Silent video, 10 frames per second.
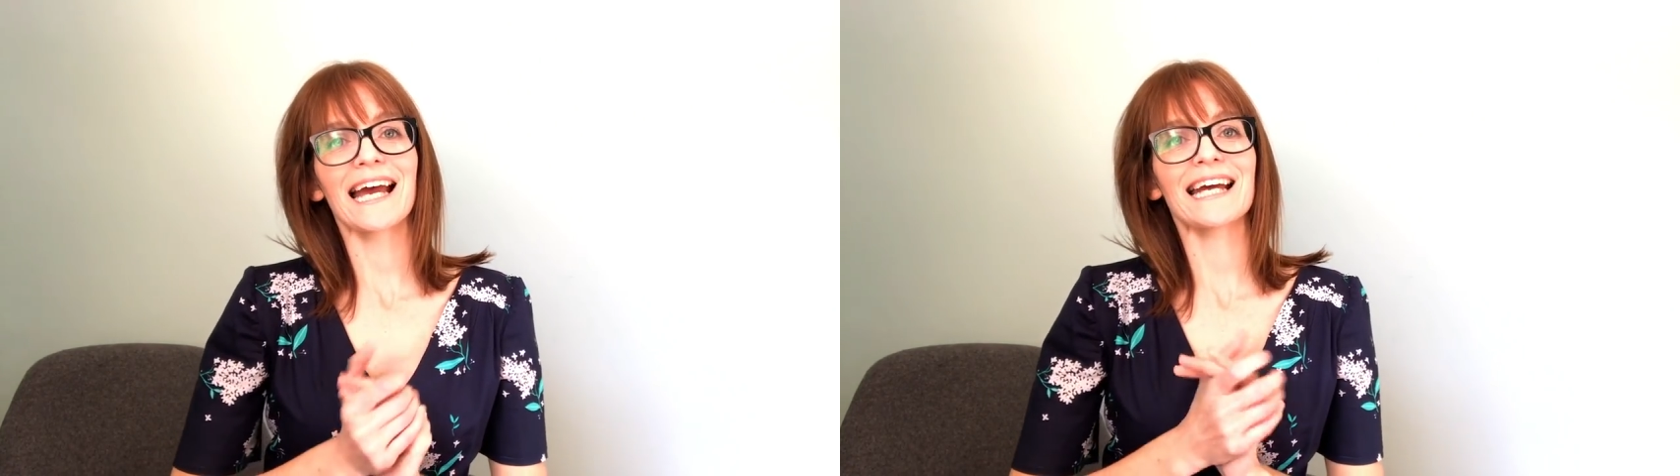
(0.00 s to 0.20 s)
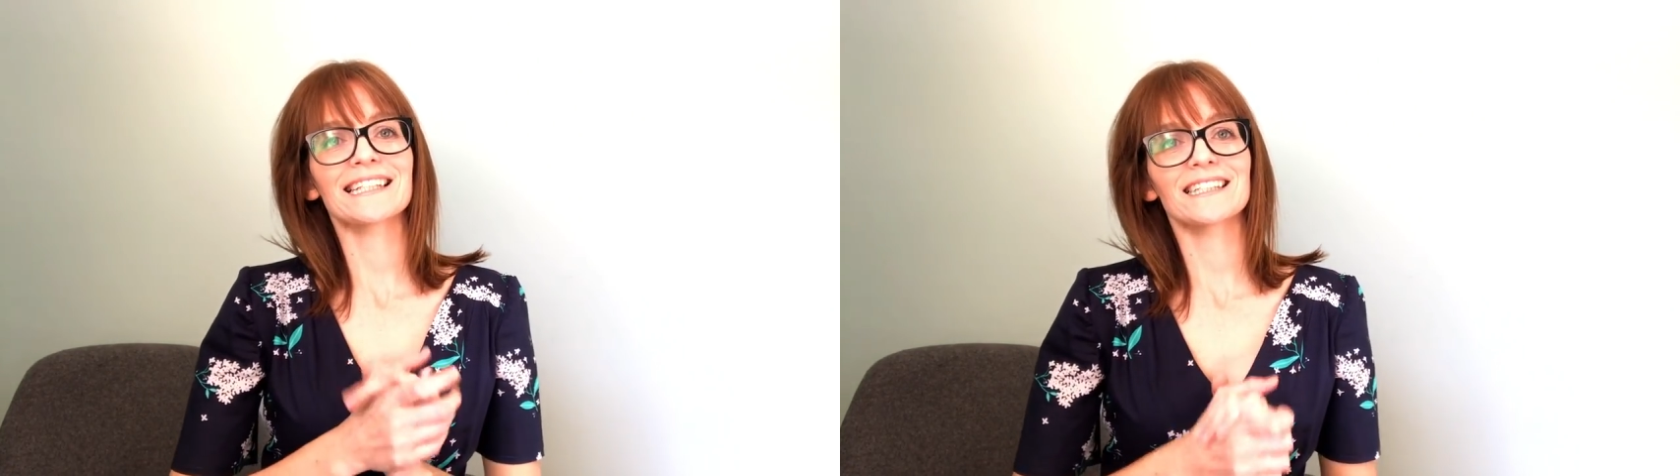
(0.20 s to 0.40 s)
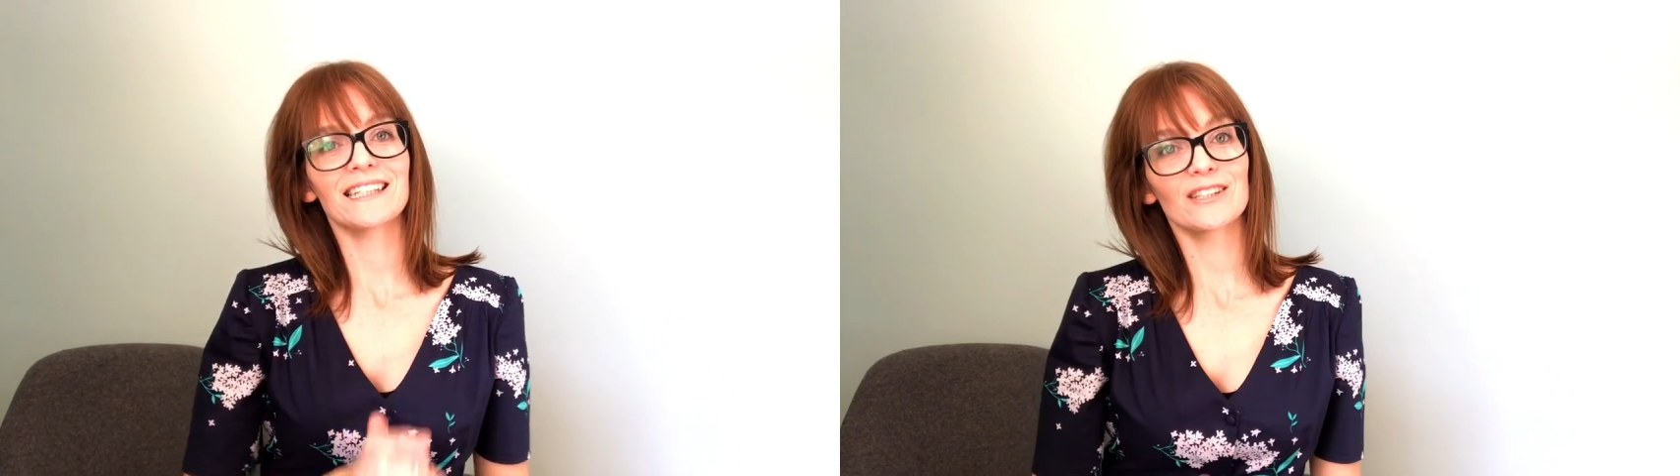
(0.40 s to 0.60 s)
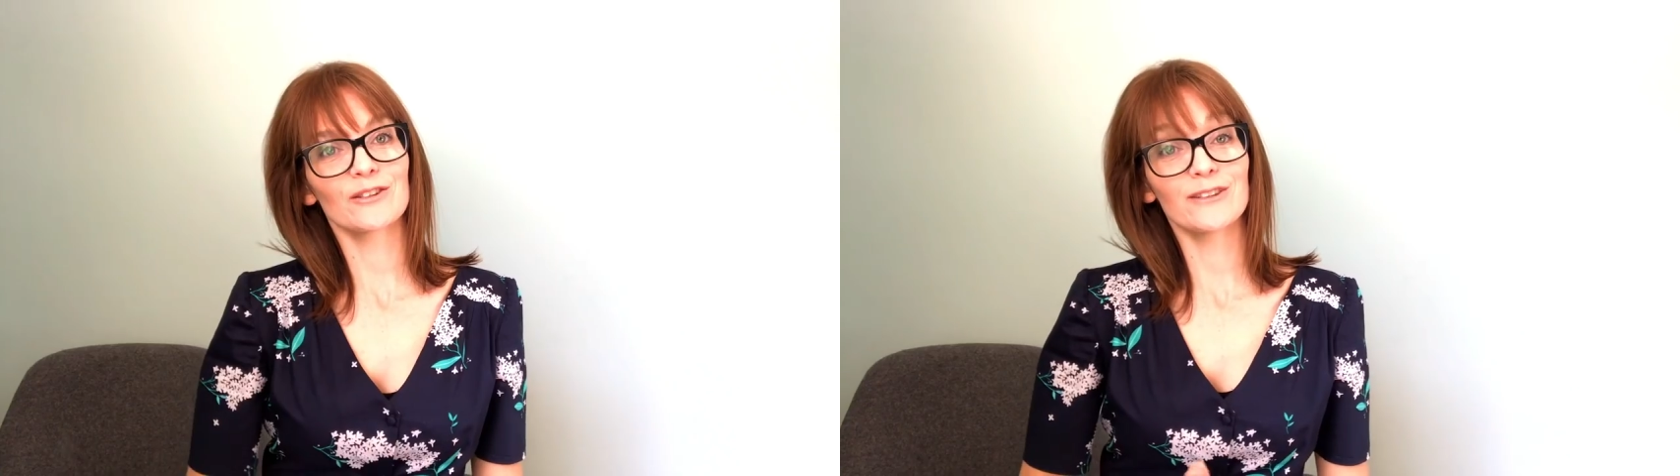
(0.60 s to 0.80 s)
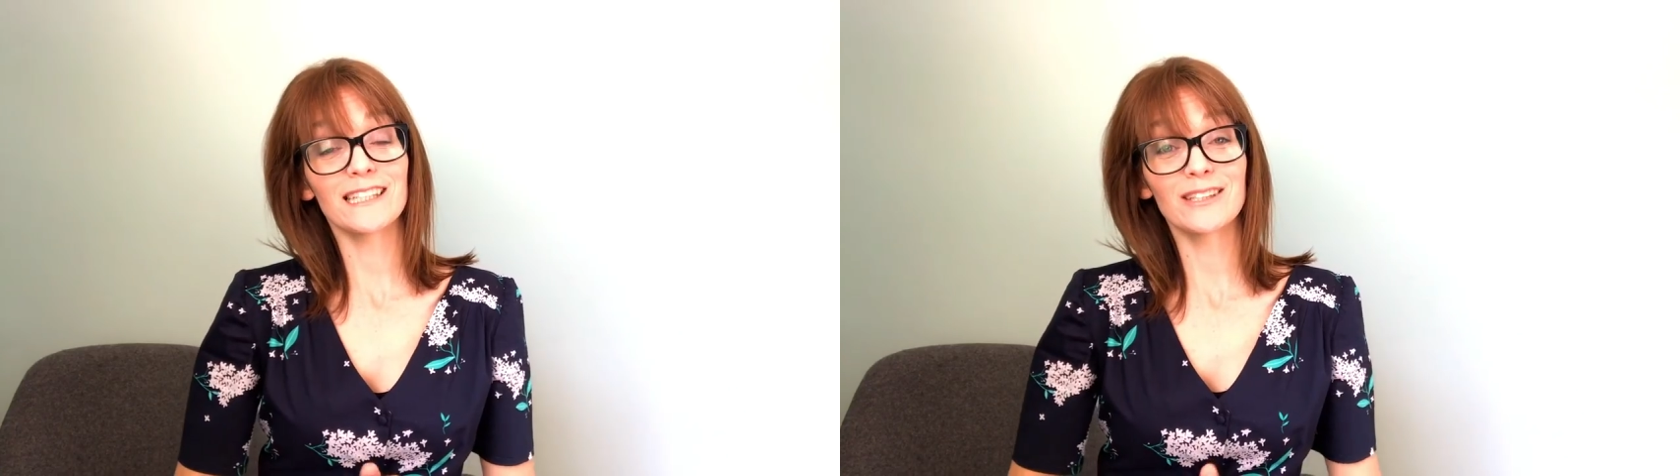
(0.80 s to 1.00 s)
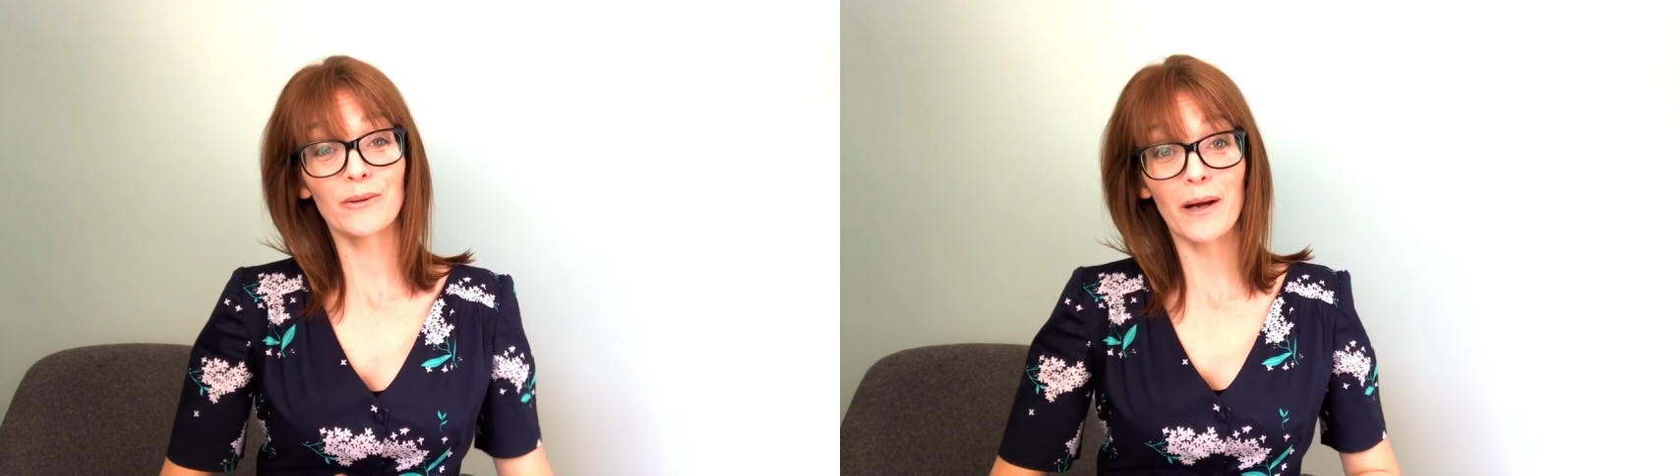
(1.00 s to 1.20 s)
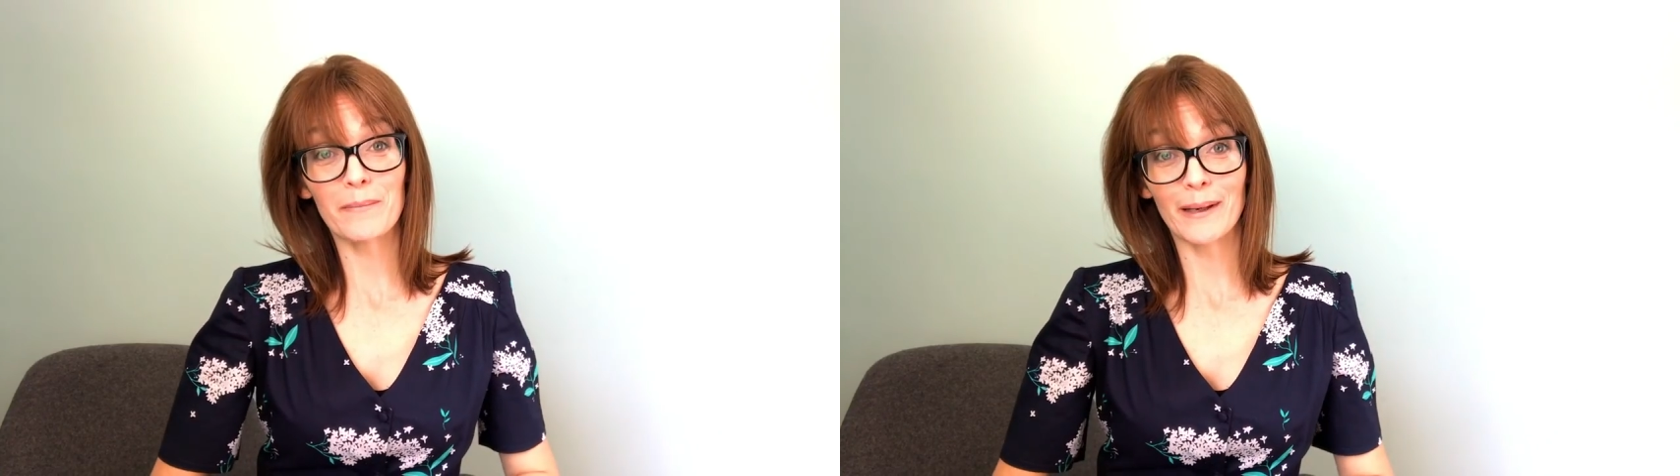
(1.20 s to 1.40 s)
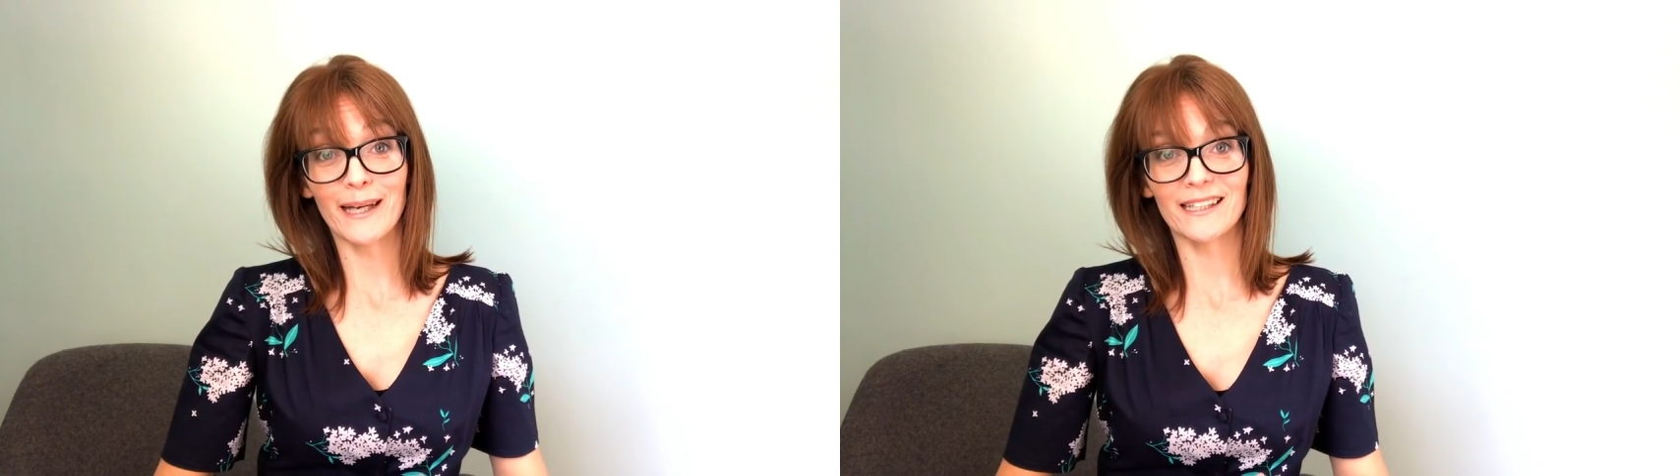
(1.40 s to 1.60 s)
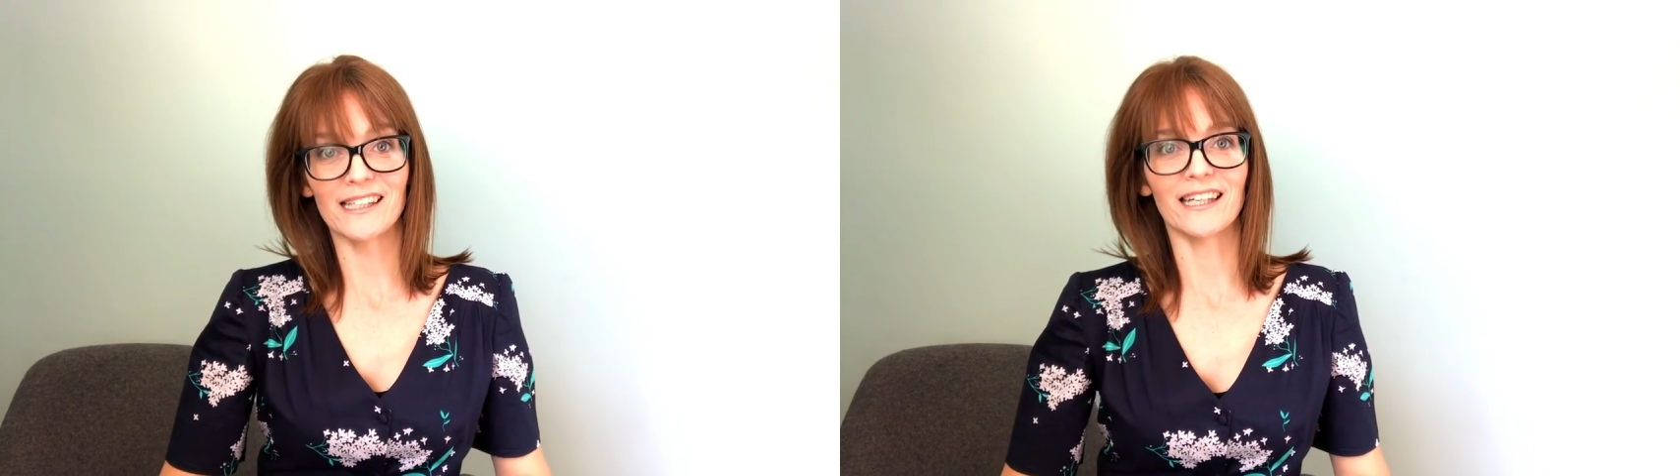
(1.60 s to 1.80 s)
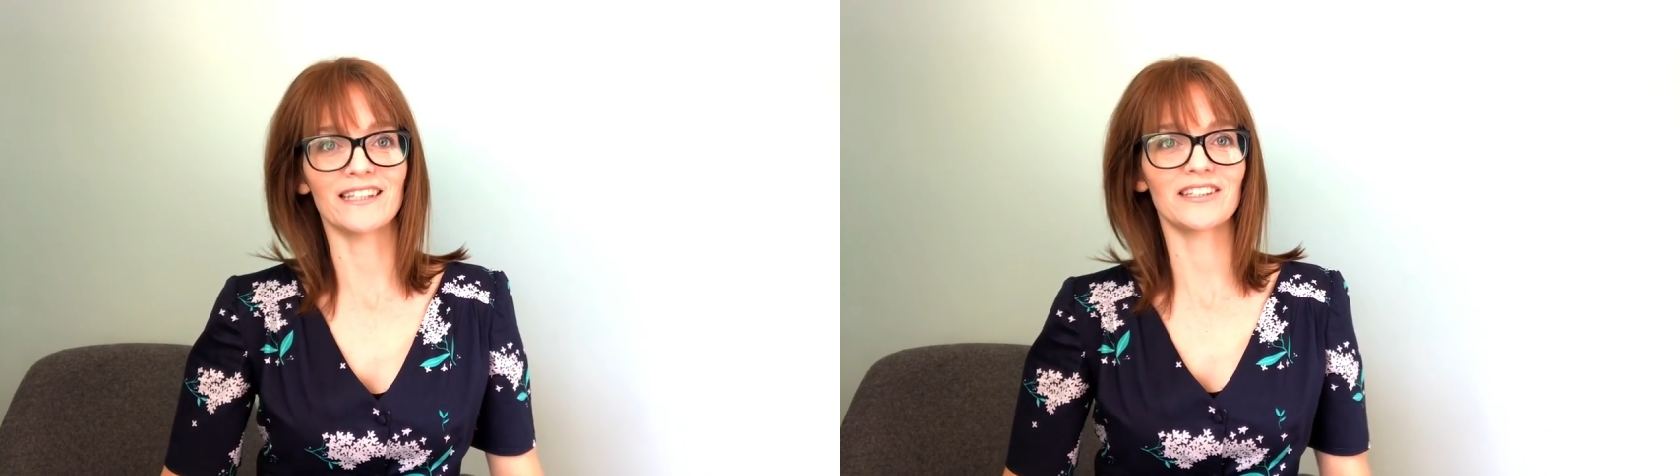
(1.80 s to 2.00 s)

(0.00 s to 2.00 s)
and it does crease quite badly,